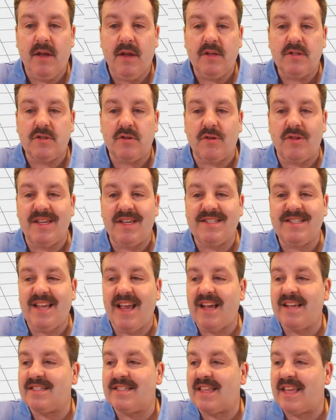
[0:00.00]
So this
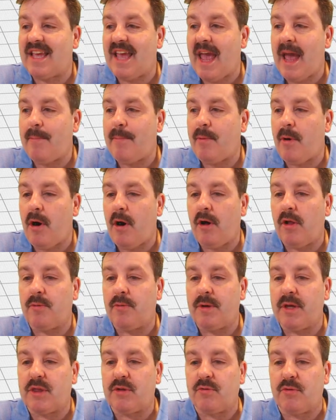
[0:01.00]
has the gap all the
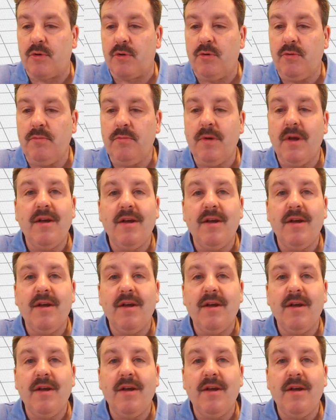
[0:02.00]
way through,